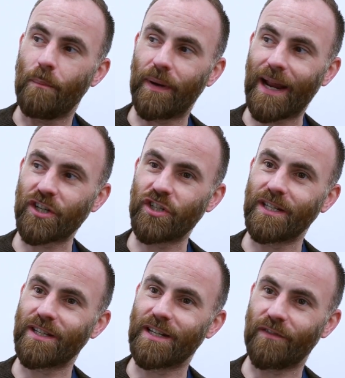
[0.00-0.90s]
But actually
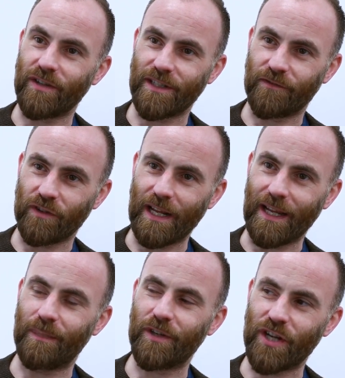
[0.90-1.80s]
it turned out very
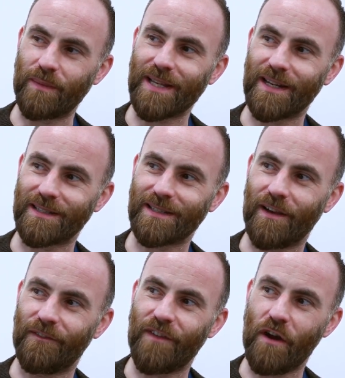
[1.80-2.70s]
differently. But James has
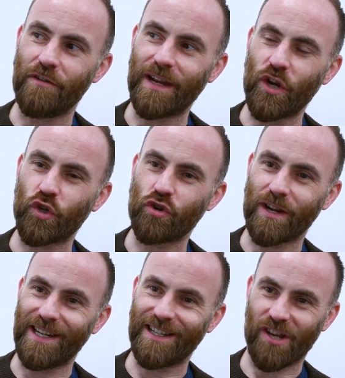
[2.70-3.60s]
a very
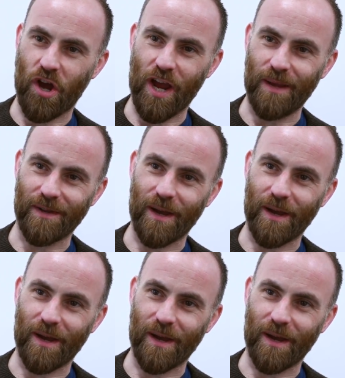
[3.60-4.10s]
tricky time